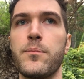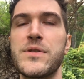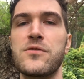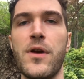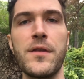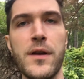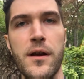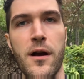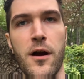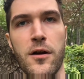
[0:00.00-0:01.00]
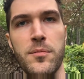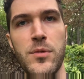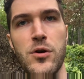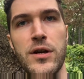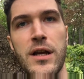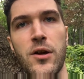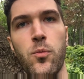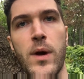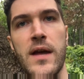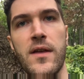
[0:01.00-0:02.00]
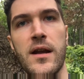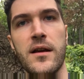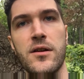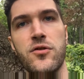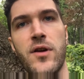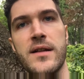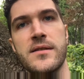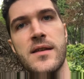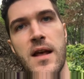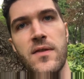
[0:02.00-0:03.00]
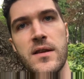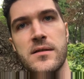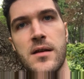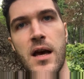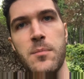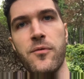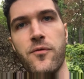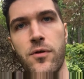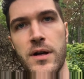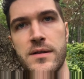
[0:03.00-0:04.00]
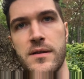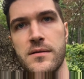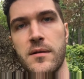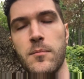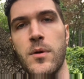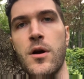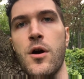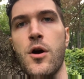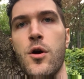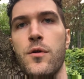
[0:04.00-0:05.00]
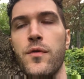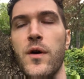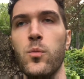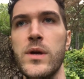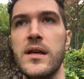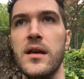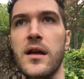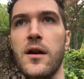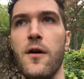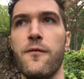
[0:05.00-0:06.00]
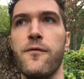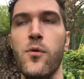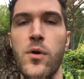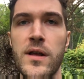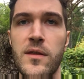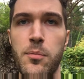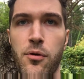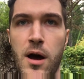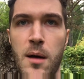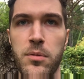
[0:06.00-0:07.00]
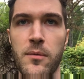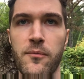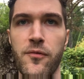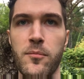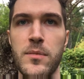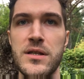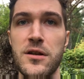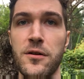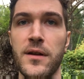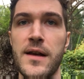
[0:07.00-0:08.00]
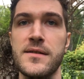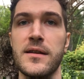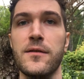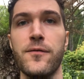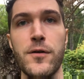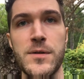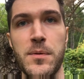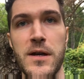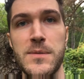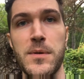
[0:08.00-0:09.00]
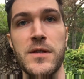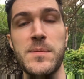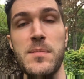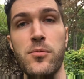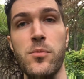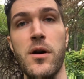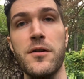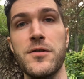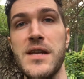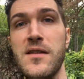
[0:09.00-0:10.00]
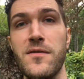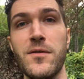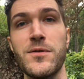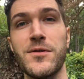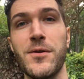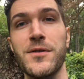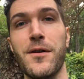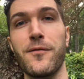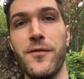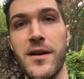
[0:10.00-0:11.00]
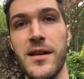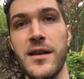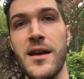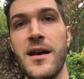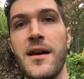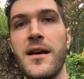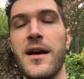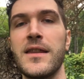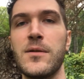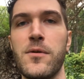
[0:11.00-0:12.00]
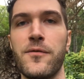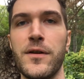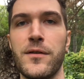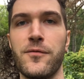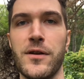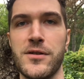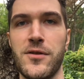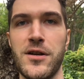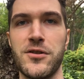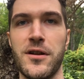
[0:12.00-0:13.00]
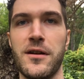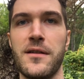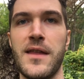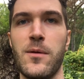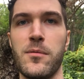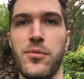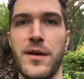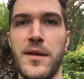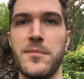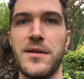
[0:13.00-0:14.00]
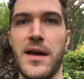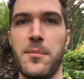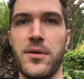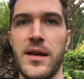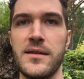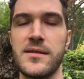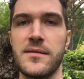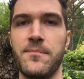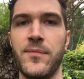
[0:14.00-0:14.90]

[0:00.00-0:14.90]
strengthening our community in a way that it can transcend this type of criticism, then we can avoid the problem from materializing in the first place, because people will understand that those jokes aren't funny and they won't feel the frustration that would bring them to that place.